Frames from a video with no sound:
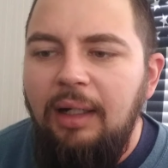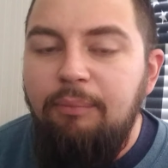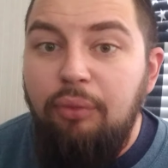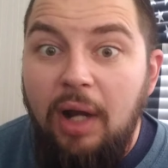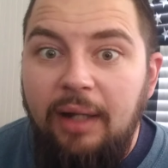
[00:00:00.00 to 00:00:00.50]

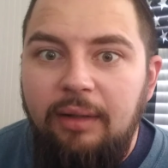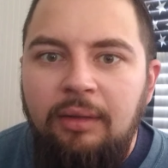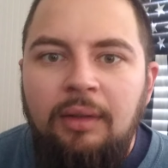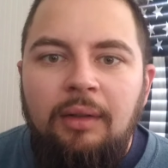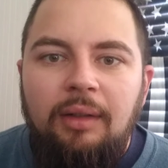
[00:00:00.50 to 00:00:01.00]
prior,
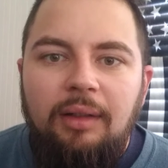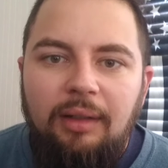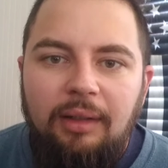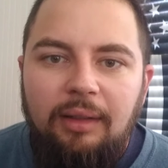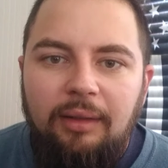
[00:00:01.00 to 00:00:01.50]

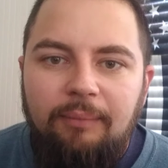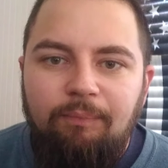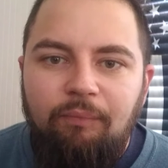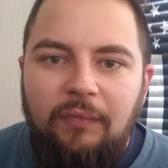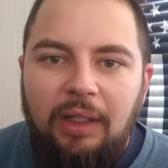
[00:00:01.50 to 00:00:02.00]

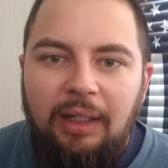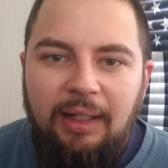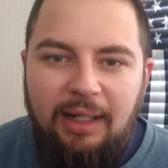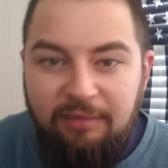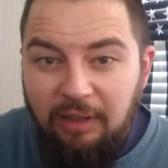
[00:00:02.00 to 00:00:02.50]
and
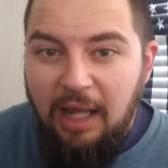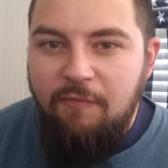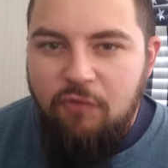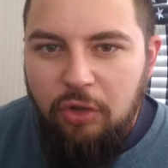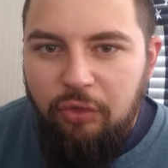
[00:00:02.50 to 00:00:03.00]
that has a lot
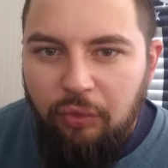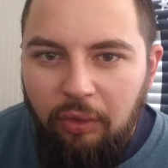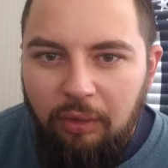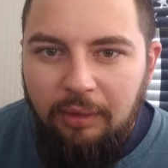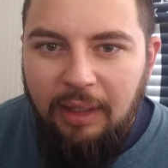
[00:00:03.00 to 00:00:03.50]
of
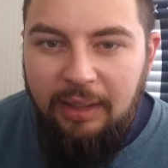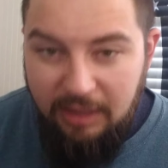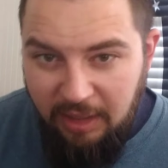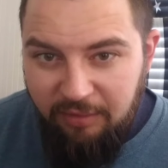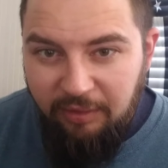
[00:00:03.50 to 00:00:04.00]
neutral and
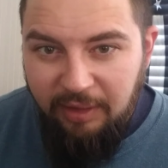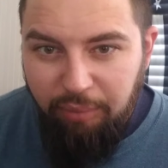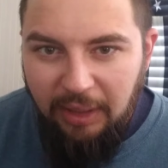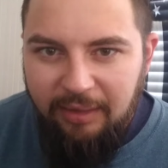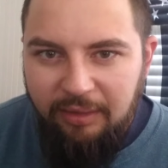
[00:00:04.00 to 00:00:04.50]
easily
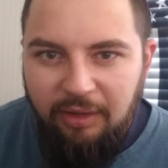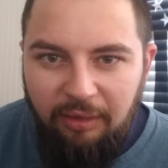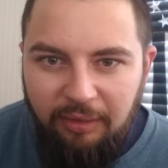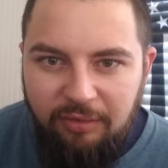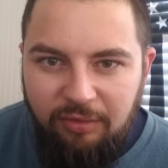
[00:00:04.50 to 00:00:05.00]
blended
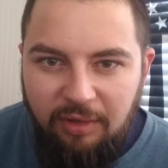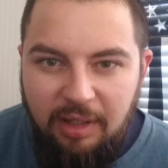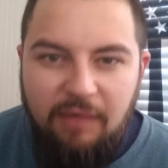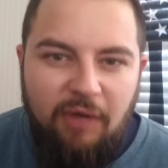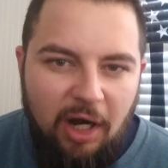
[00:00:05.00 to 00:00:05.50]
colors to
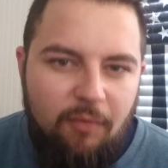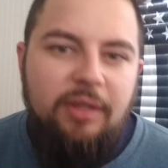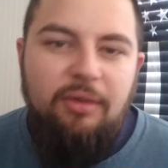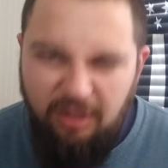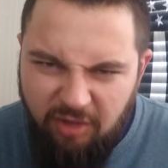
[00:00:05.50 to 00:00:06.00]
the environment
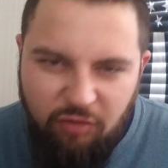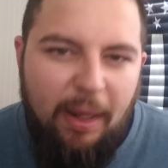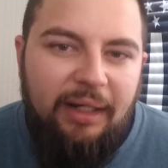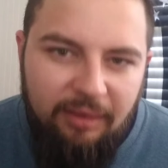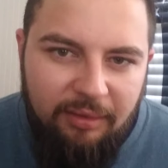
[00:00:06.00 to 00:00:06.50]
they're
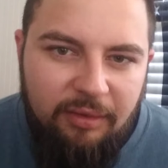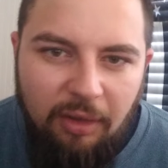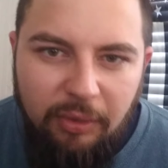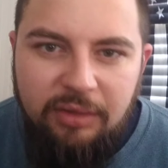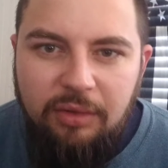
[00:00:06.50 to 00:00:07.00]
expecting to
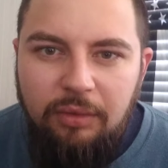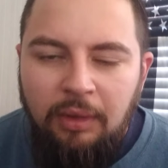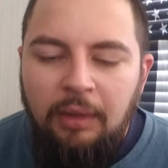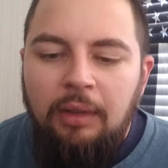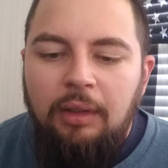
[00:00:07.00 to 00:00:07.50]
go into.
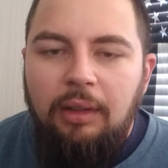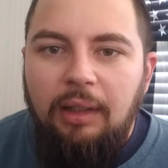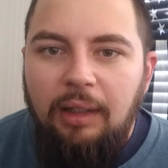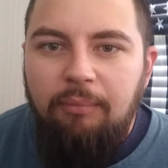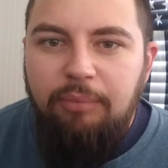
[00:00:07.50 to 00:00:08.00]

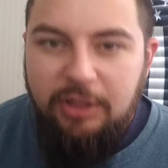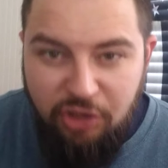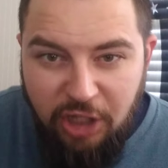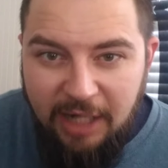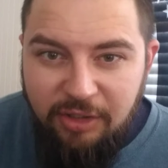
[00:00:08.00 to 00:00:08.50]
But
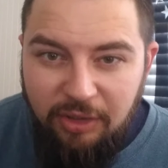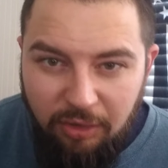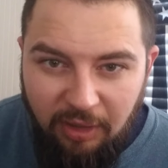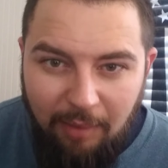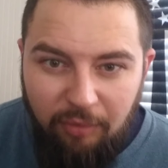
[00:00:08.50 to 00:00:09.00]
changing
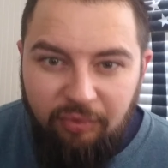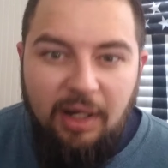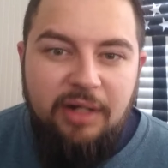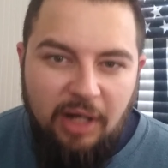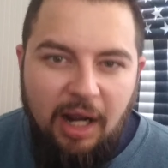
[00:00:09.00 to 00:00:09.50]
your
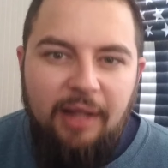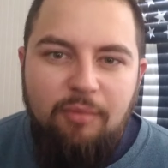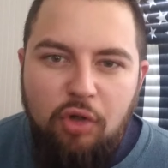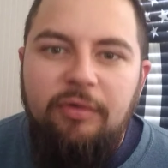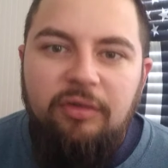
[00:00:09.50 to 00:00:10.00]
camouflage on the
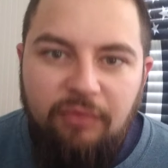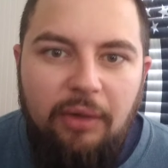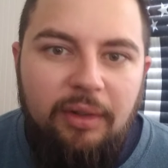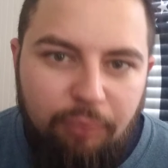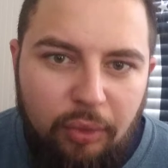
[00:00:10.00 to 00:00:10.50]
move is
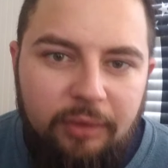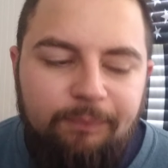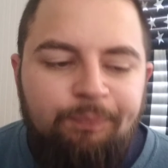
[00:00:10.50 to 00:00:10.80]
very important.